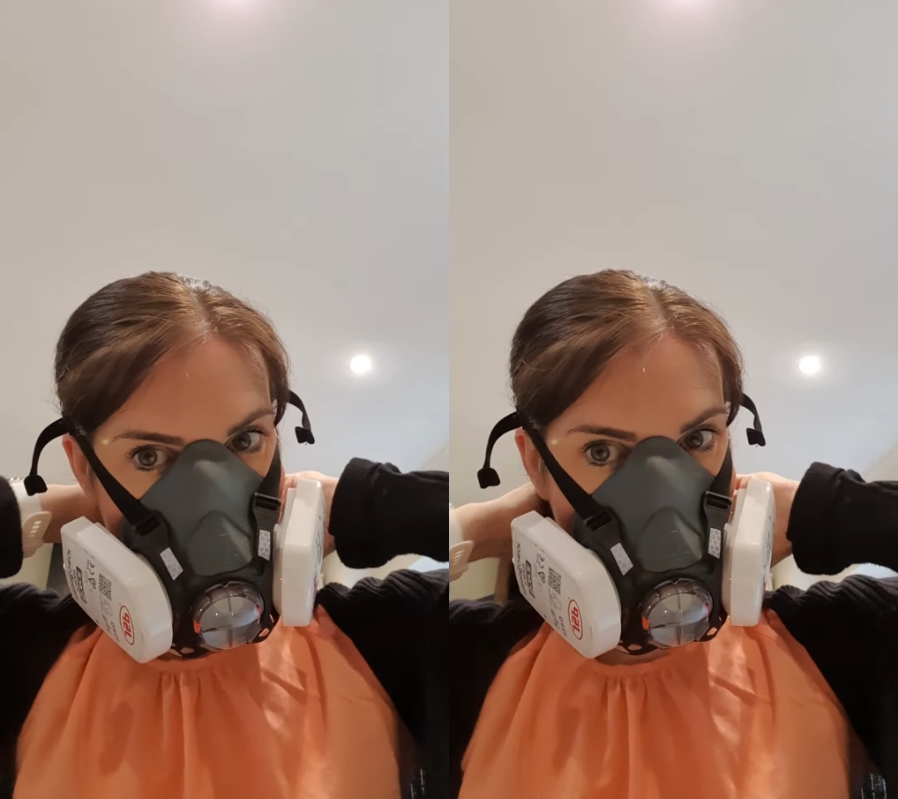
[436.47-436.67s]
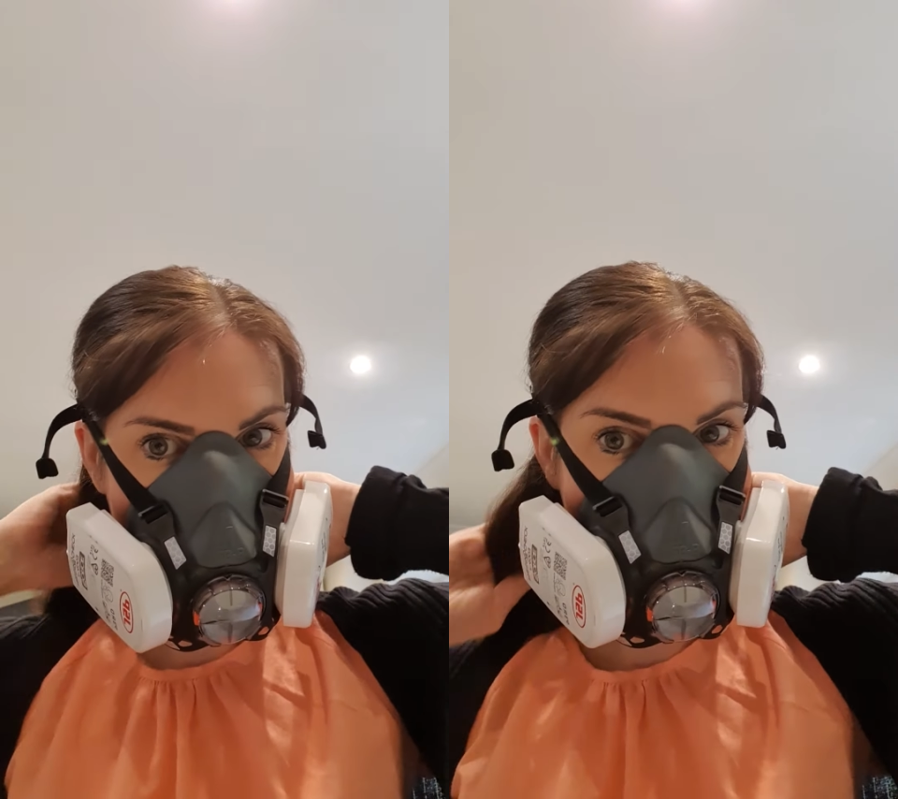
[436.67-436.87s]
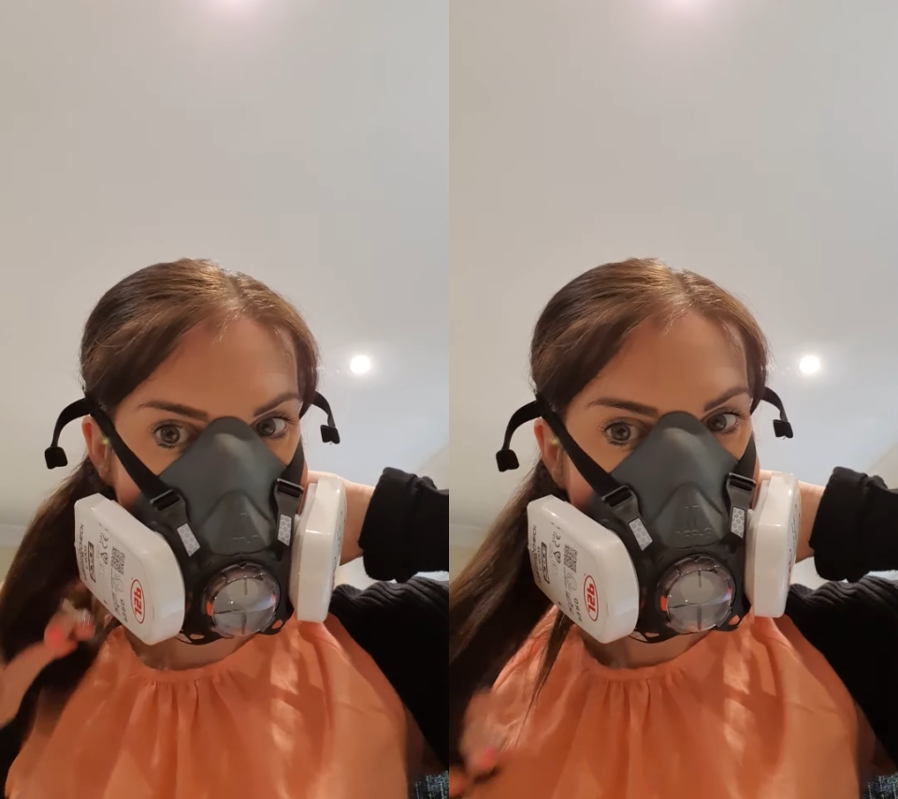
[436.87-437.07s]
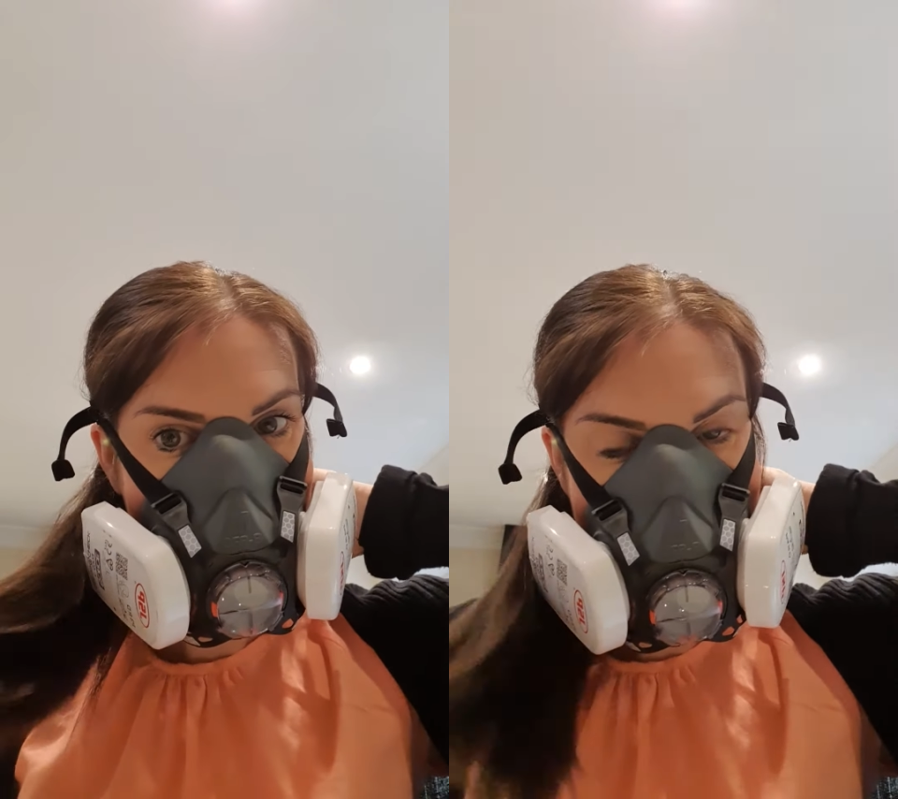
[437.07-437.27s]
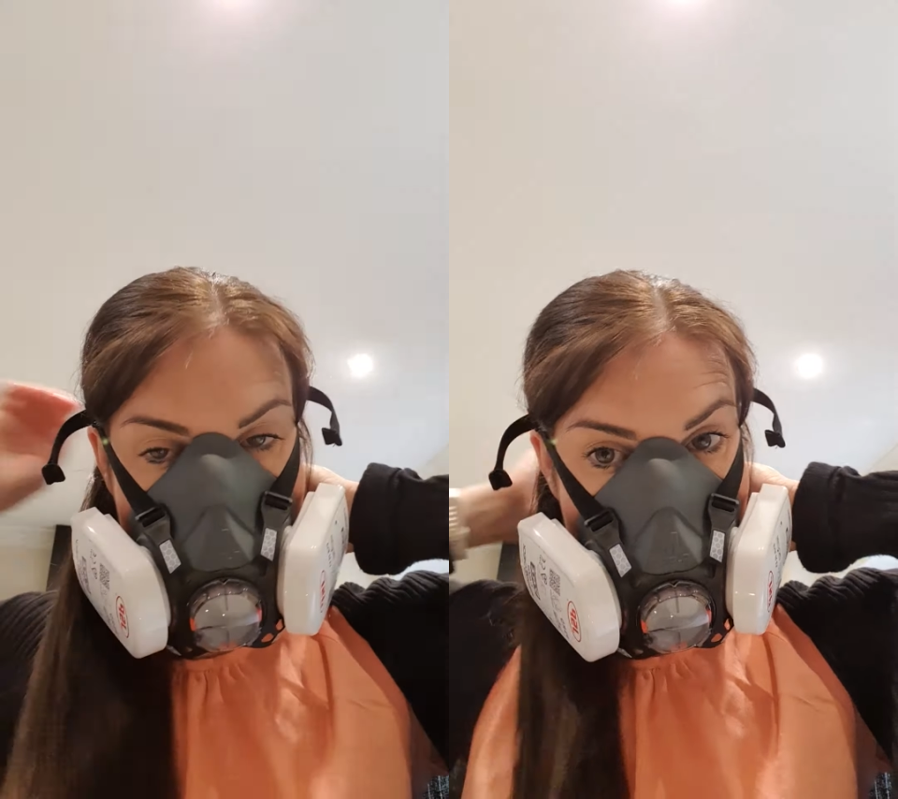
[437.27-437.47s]
off is
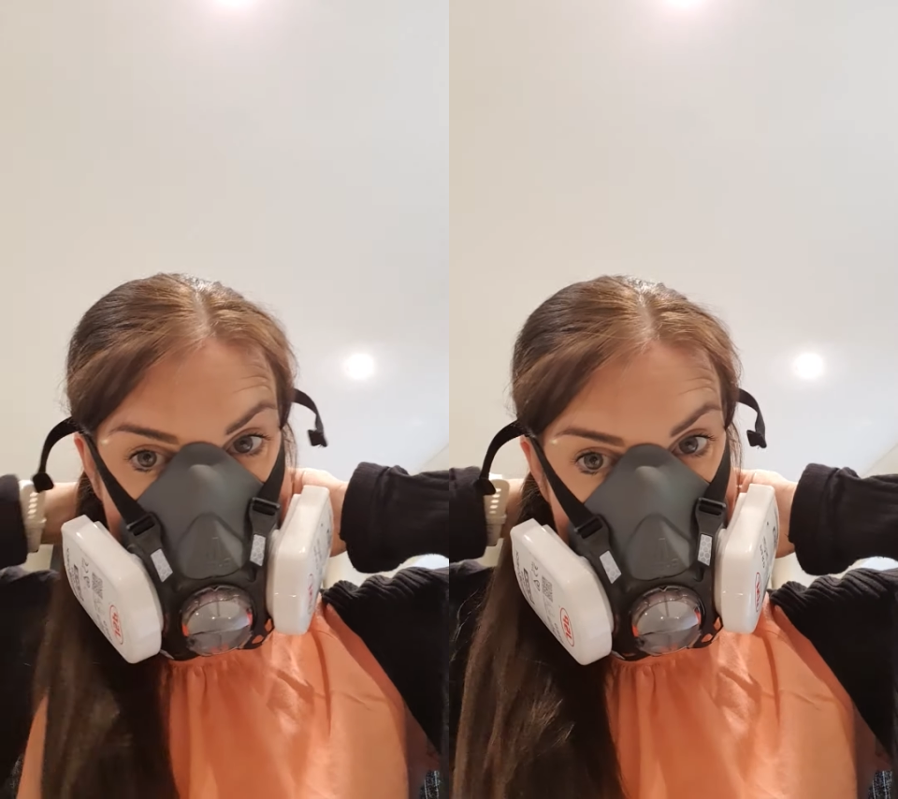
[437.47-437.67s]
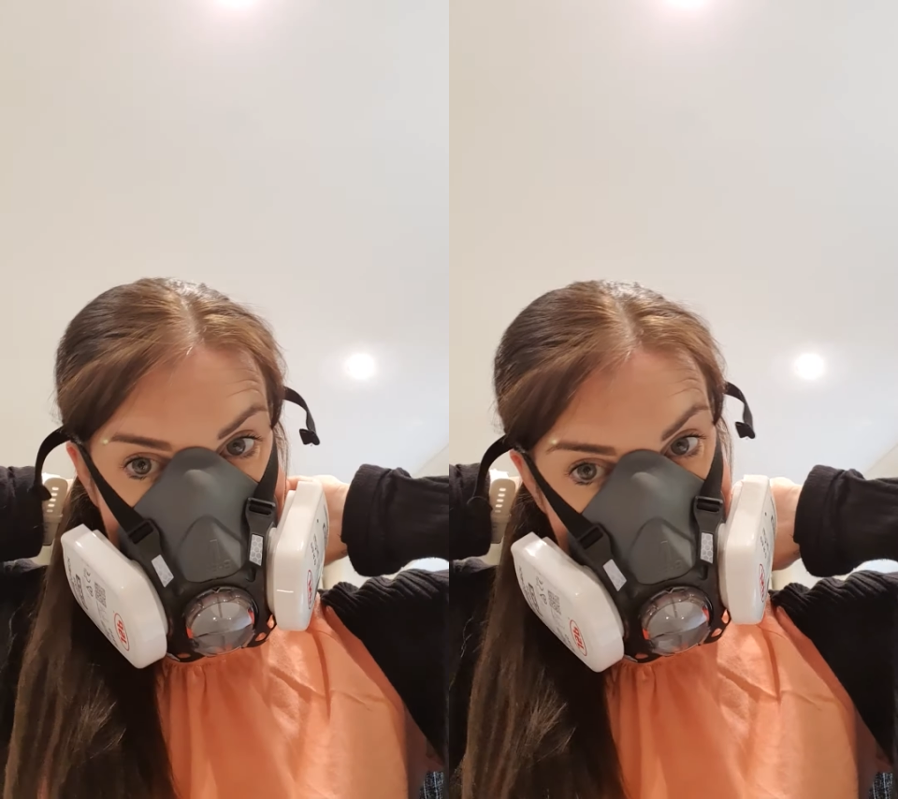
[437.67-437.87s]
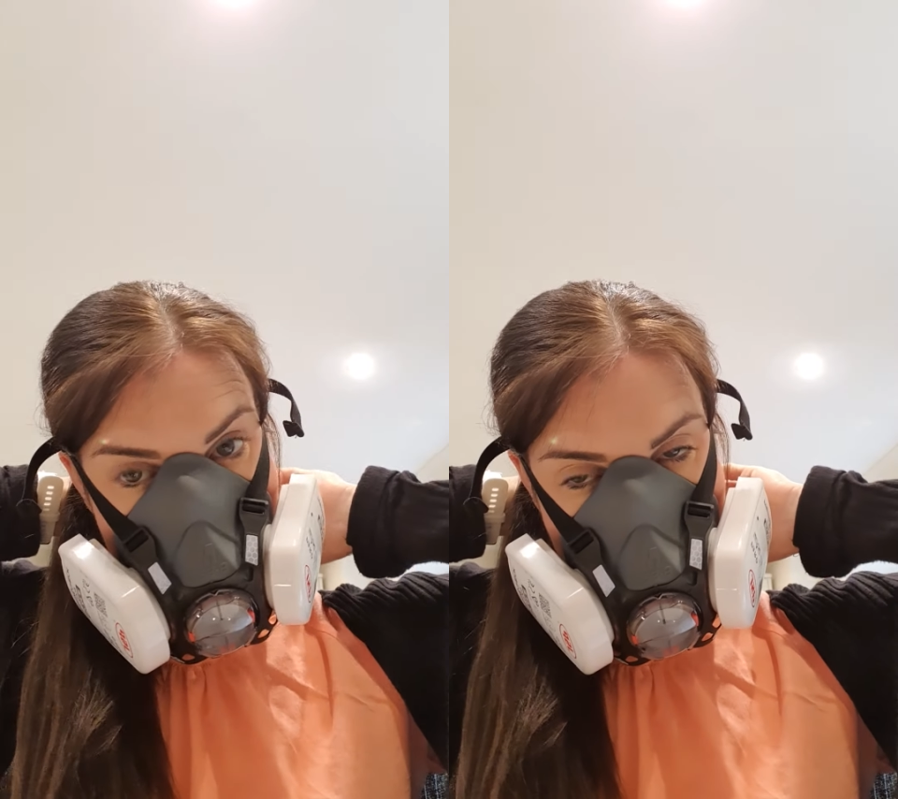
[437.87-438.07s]
just the same.